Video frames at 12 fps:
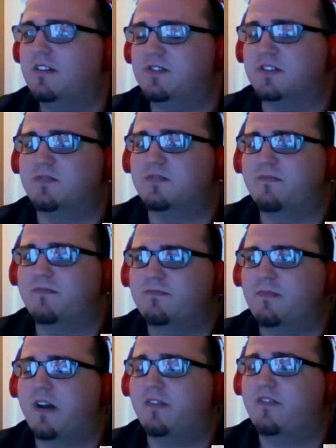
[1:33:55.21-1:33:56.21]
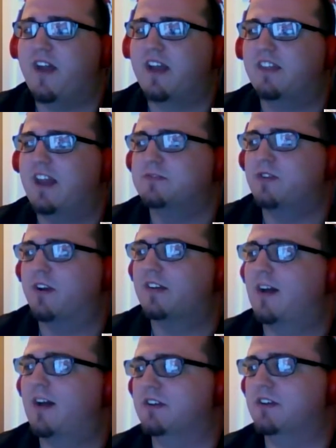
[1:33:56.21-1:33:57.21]
just by the fact that abstract
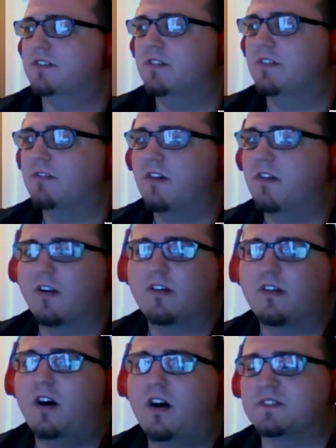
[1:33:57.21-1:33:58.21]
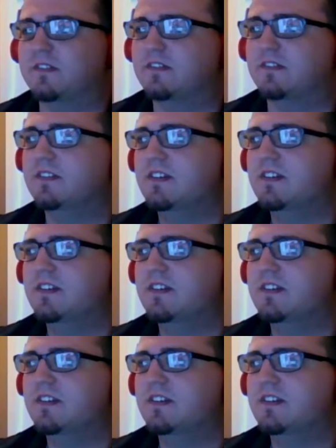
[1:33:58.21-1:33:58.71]
objects aren't causal,